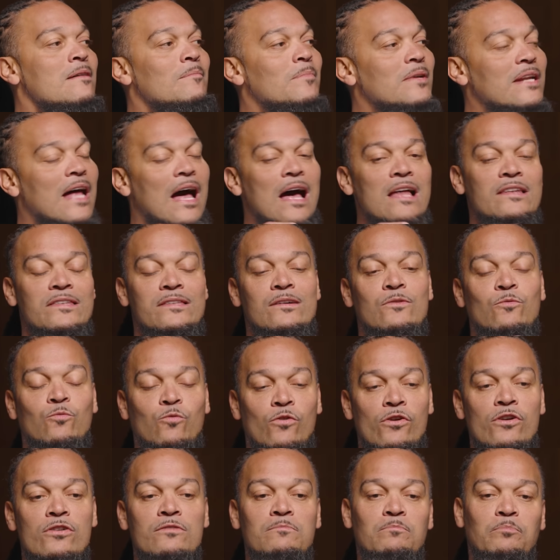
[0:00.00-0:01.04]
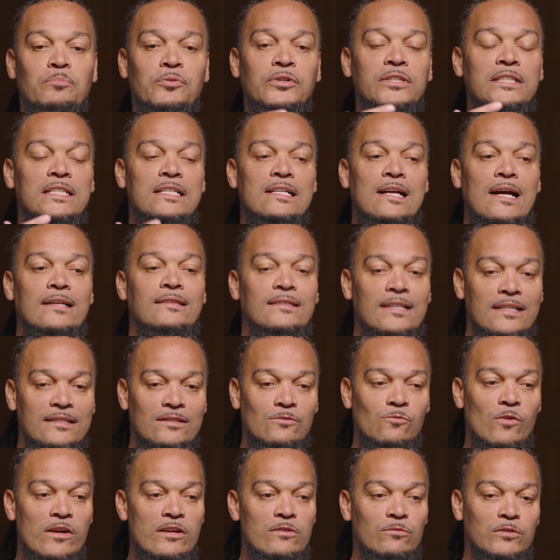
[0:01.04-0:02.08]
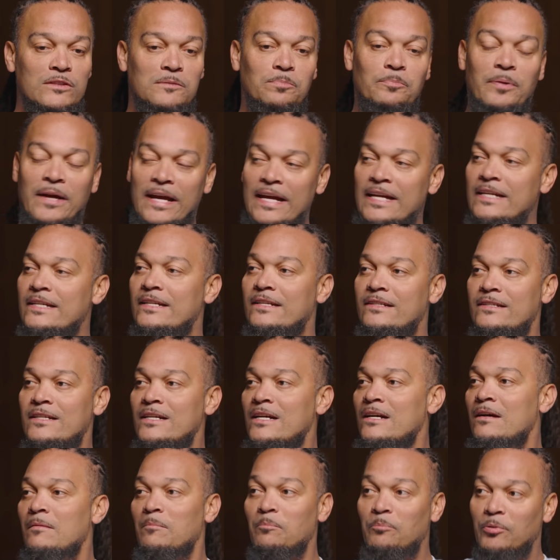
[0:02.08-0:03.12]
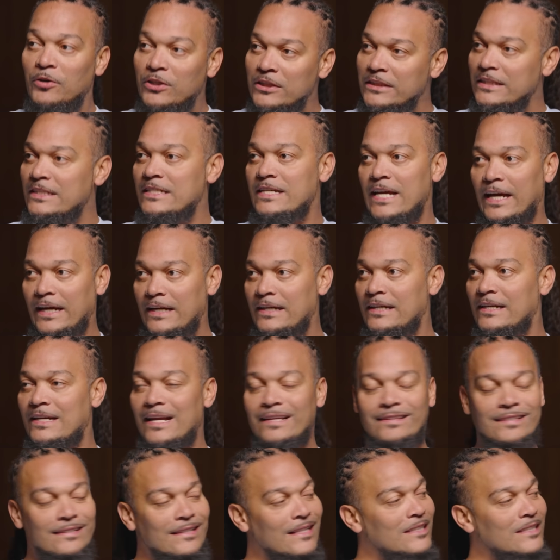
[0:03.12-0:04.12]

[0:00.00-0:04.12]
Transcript: But the word bullying, I think the way it was painted, Bullygate, and I think